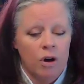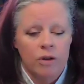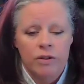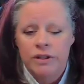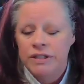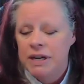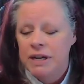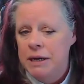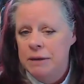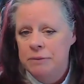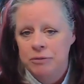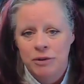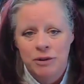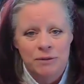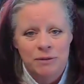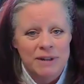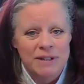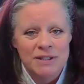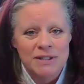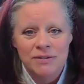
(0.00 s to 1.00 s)
all the time for
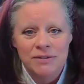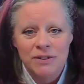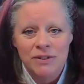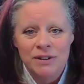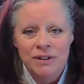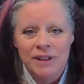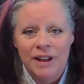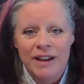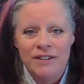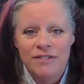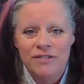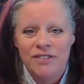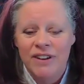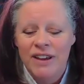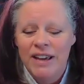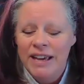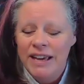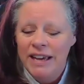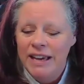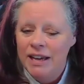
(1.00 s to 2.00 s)
the rest of your life.
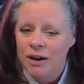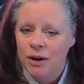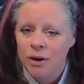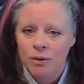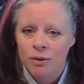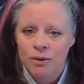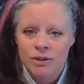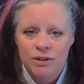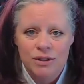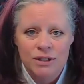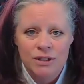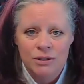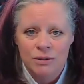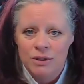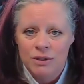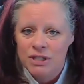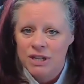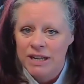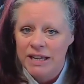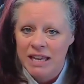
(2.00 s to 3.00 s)
It hones your
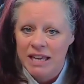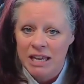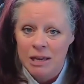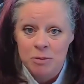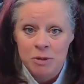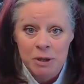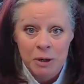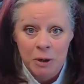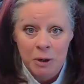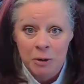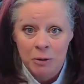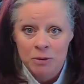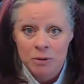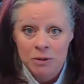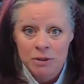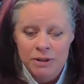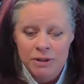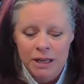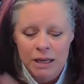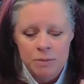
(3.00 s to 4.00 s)
intuition. It keeps it
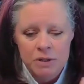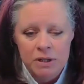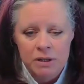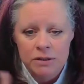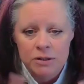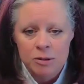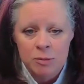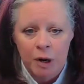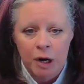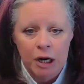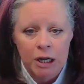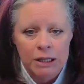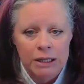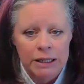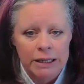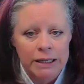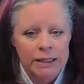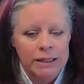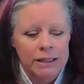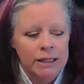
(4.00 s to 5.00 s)
honed, keeps it all
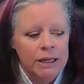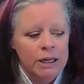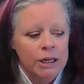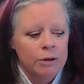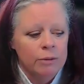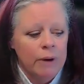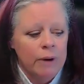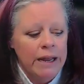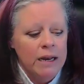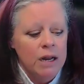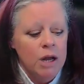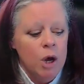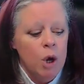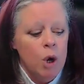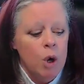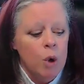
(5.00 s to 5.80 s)
sparkly, right?